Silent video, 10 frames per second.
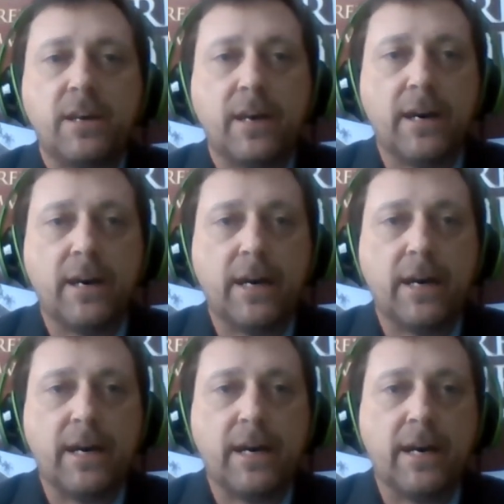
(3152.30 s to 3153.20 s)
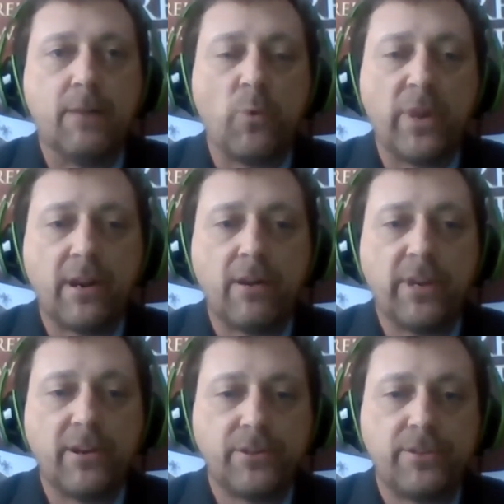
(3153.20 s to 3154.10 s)
Uh, we
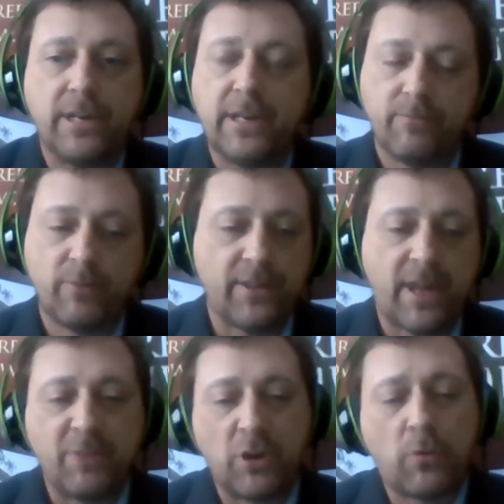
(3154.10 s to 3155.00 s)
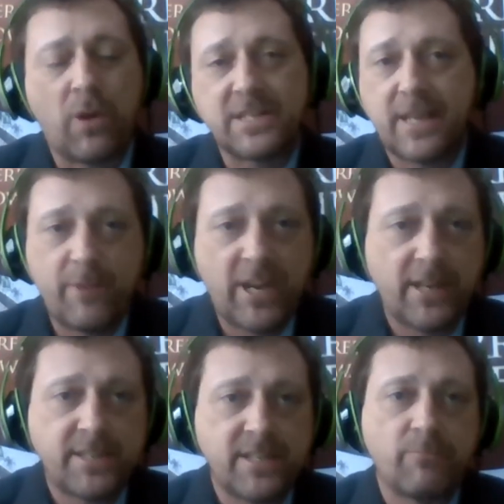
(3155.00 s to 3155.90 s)
are we are uh, whether that be cross
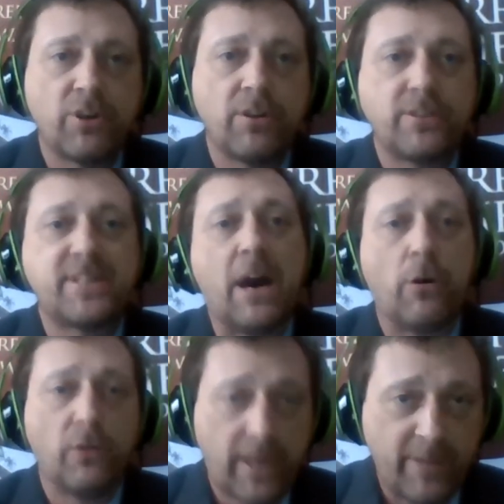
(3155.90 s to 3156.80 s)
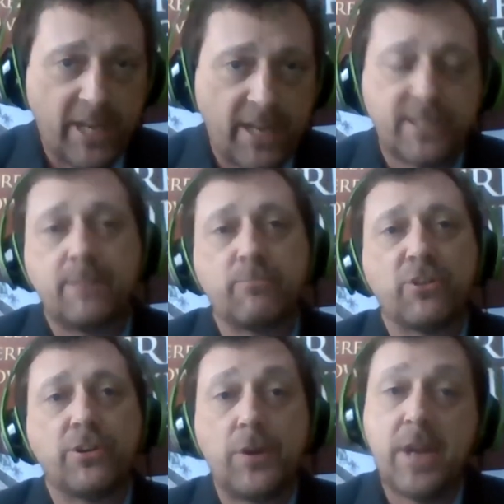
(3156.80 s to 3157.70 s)
laminated timber, dowel laminated
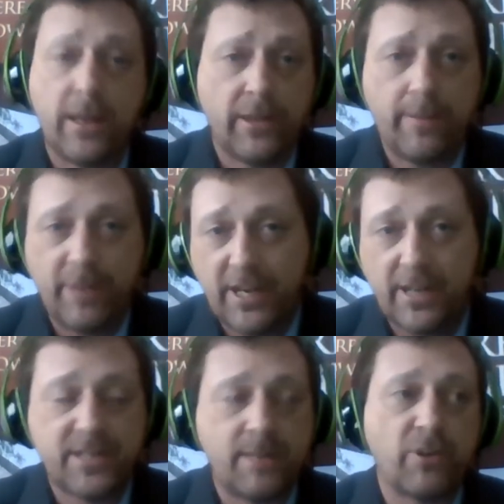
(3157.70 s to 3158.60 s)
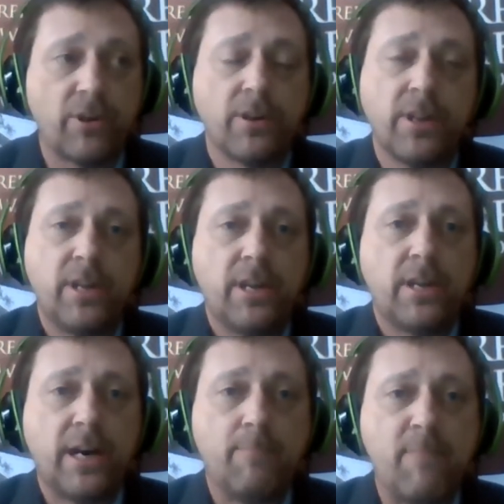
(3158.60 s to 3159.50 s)
timber, nail laminated timber,
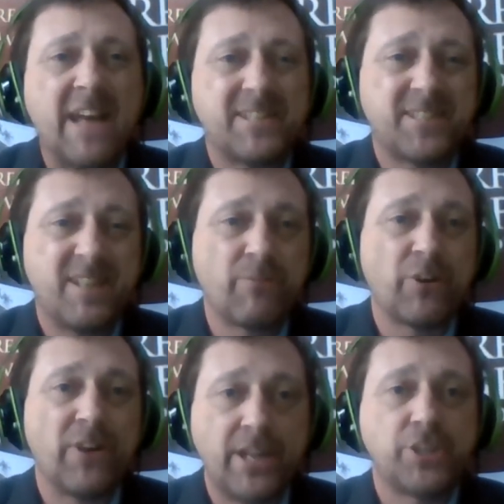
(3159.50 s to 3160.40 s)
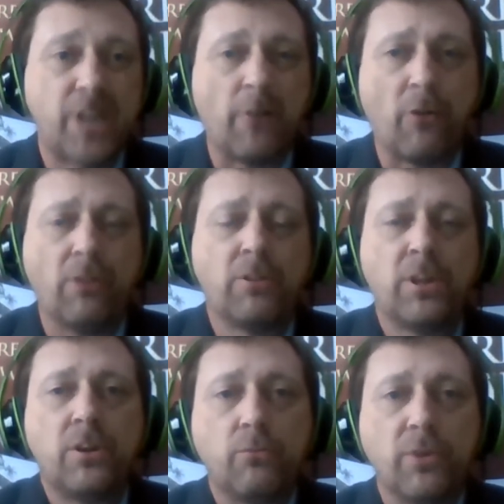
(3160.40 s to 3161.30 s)
uh, mass timber in general,
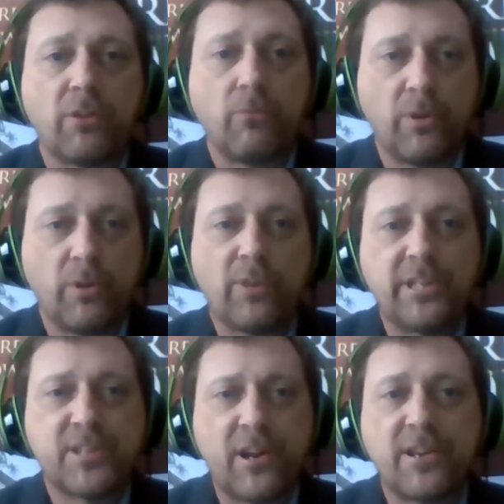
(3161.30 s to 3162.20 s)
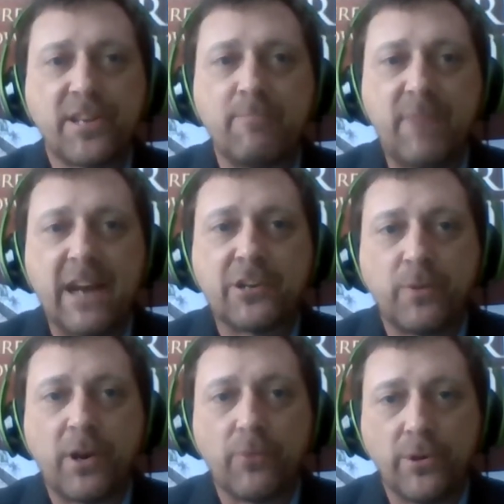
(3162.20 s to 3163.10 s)
we're, we're really starting to get back
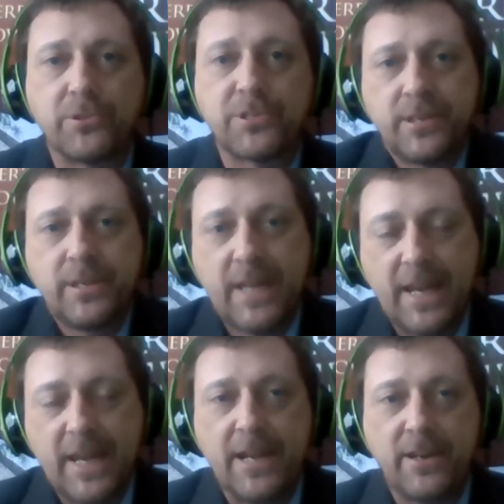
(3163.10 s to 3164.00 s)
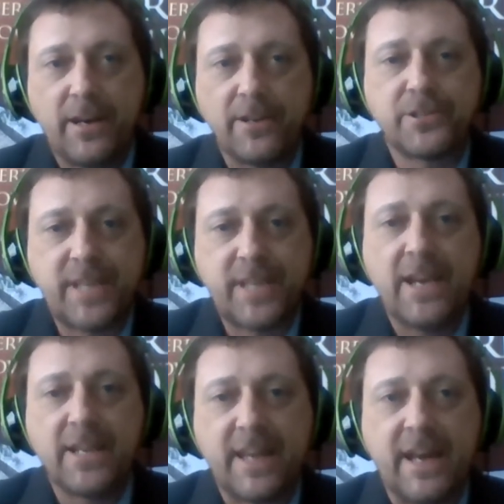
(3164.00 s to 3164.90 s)
to our roots and
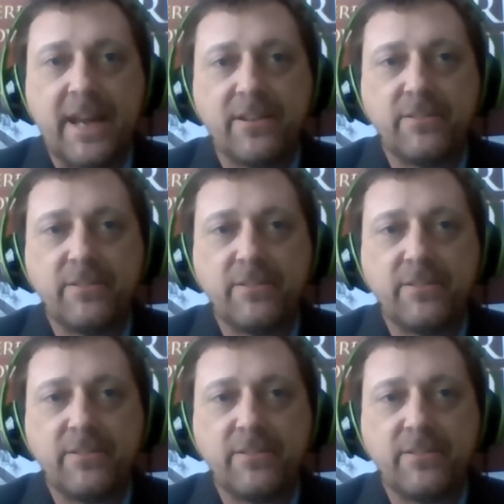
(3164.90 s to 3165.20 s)
understanding that